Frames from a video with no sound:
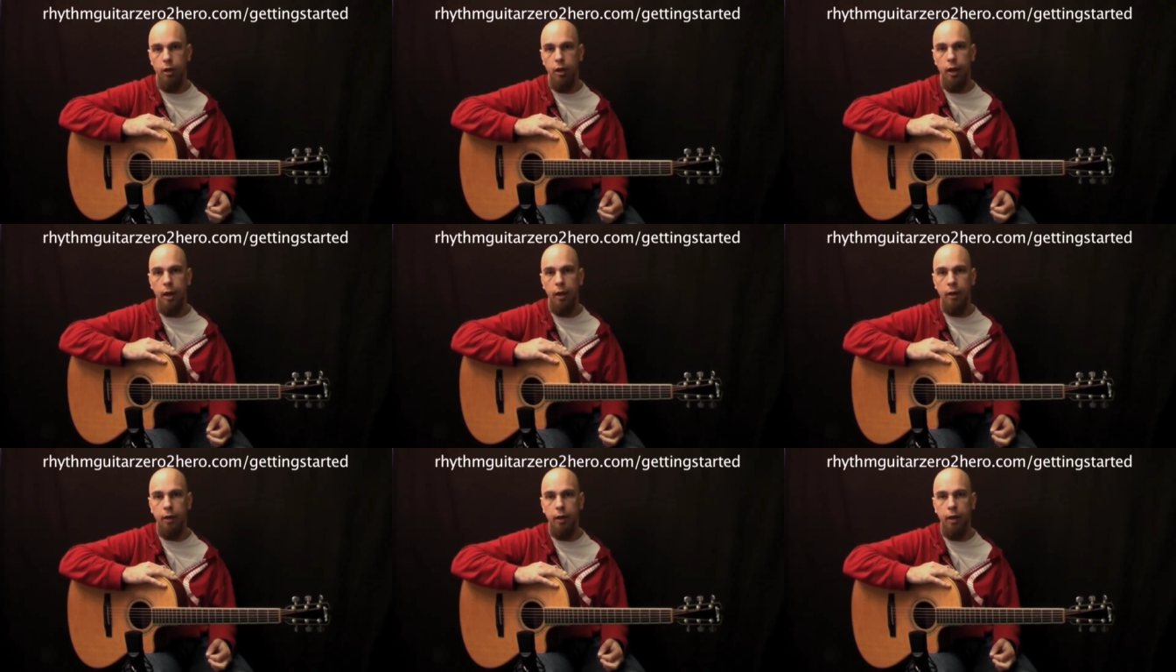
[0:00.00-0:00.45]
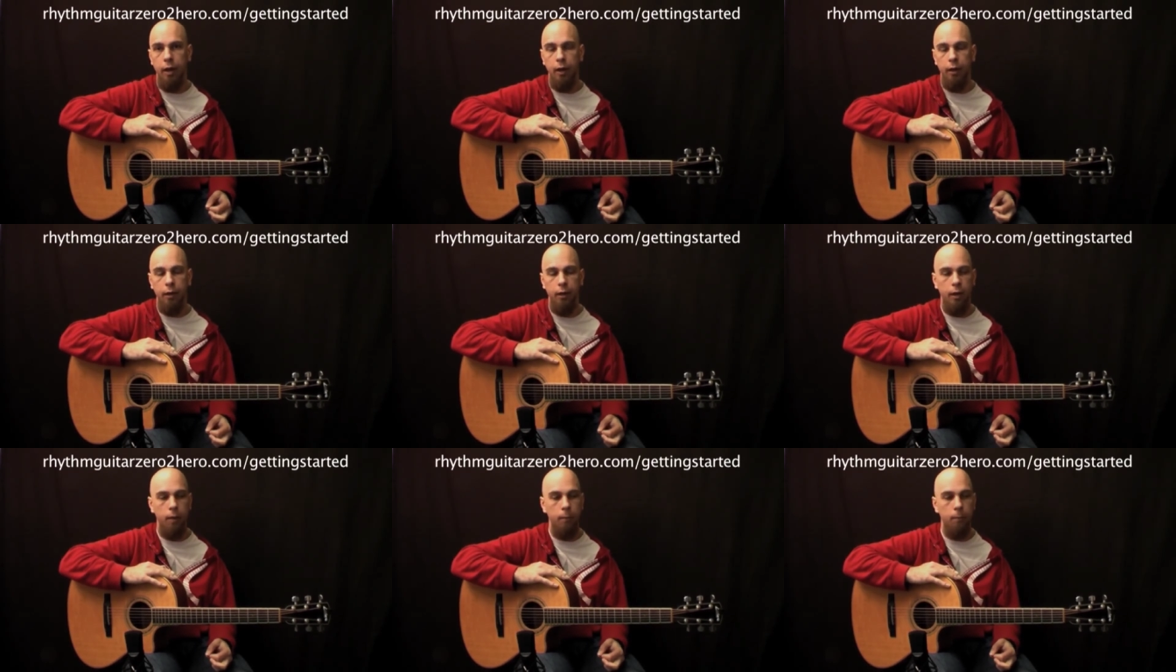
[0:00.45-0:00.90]
and
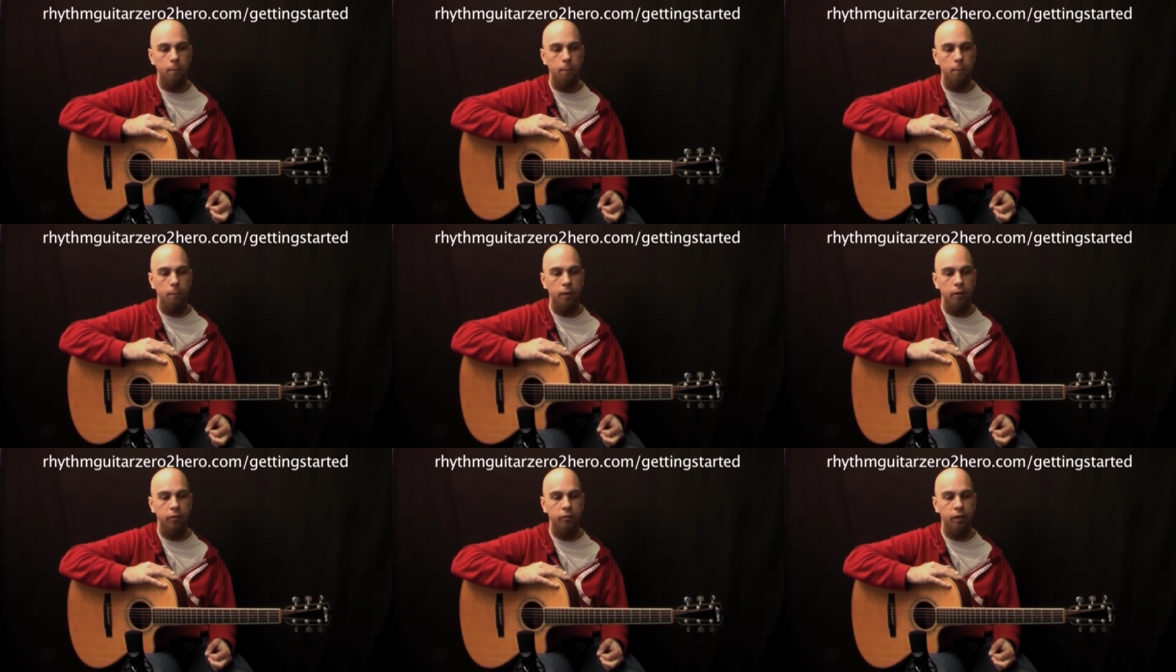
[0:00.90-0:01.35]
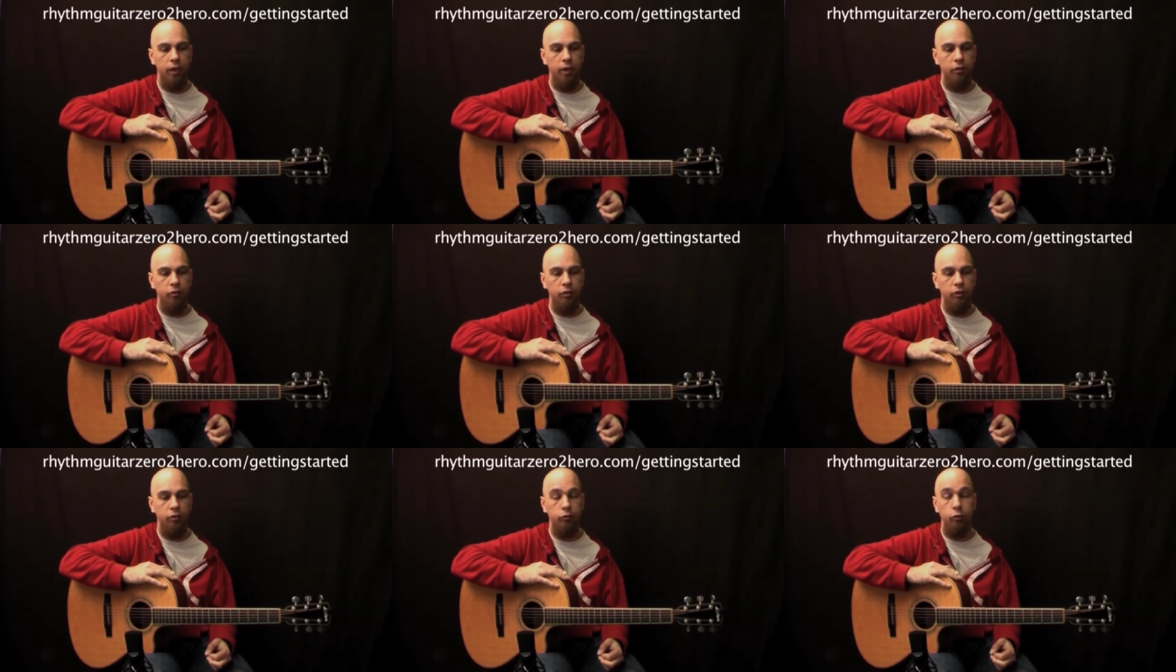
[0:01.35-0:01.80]
and um, it's
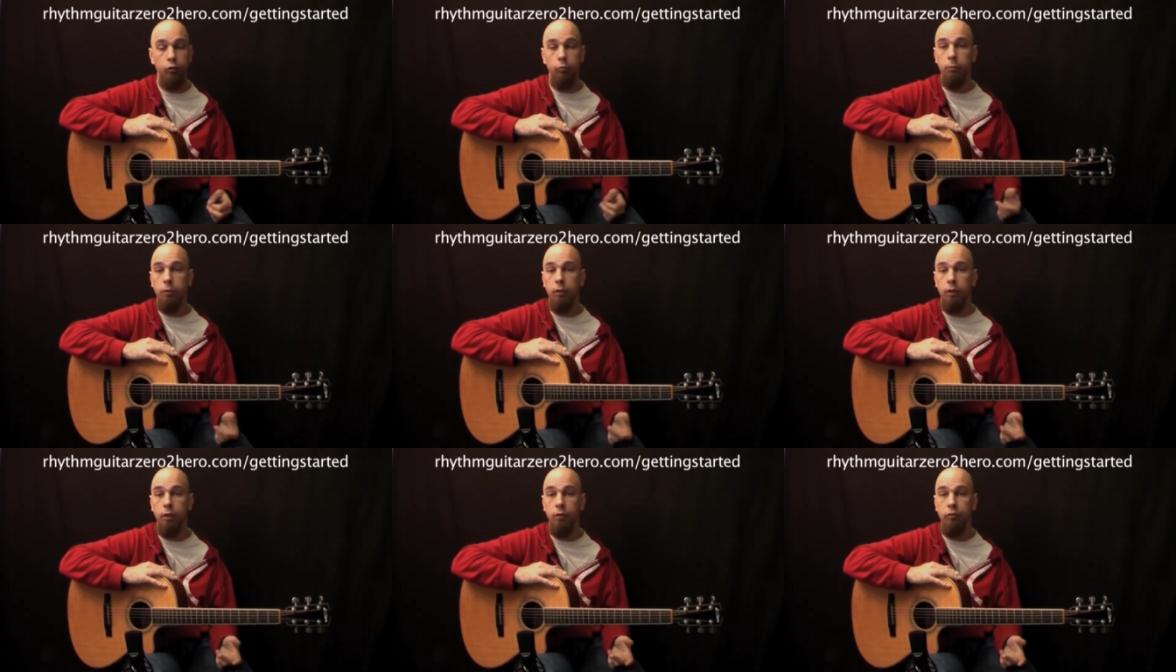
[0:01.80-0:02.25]
actually stood me.